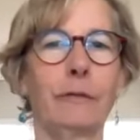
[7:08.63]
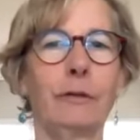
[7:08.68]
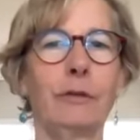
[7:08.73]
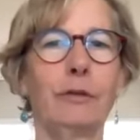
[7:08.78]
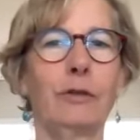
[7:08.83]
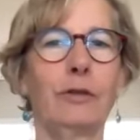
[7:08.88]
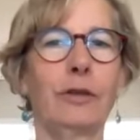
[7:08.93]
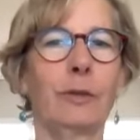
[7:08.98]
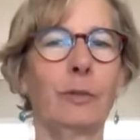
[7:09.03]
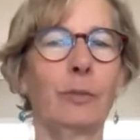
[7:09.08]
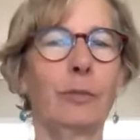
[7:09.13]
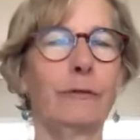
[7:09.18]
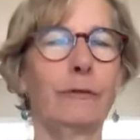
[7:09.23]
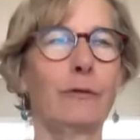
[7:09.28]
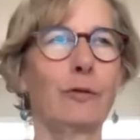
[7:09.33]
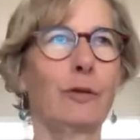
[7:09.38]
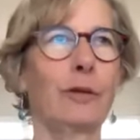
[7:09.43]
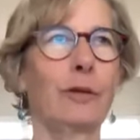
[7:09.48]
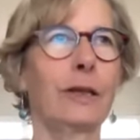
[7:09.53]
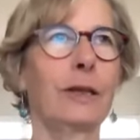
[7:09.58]
You said it
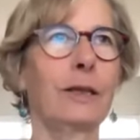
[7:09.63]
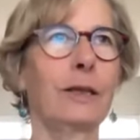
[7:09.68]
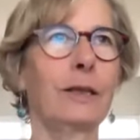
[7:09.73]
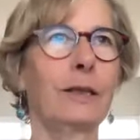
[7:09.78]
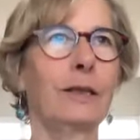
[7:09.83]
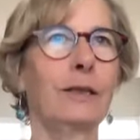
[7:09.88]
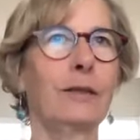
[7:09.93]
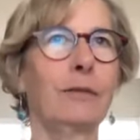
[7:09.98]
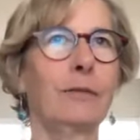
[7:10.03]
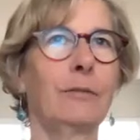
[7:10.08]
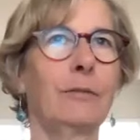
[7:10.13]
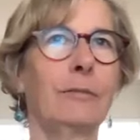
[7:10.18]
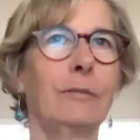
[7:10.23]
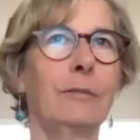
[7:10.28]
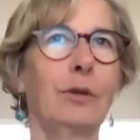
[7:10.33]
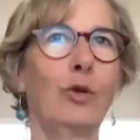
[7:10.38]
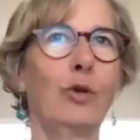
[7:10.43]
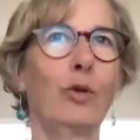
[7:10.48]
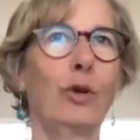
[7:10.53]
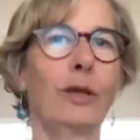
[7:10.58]
before, like I didn't
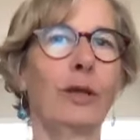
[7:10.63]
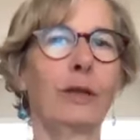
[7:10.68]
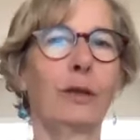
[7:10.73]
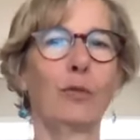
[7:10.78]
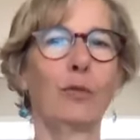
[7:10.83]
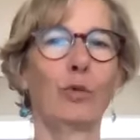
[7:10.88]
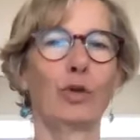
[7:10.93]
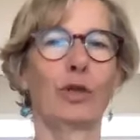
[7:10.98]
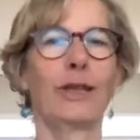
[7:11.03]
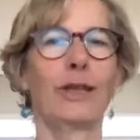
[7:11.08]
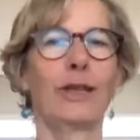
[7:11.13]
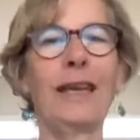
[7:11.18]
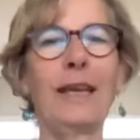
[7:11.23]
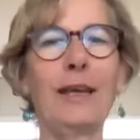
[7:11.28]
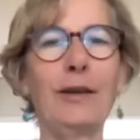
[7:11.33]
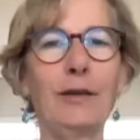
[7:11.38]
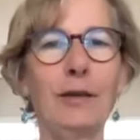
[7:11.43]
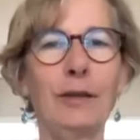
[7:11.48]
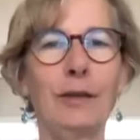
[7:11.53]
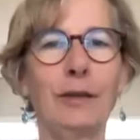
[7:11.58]
know that was
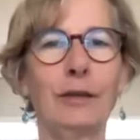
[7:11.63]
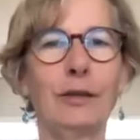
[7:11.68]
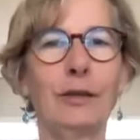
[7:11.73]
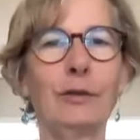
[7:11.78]
there,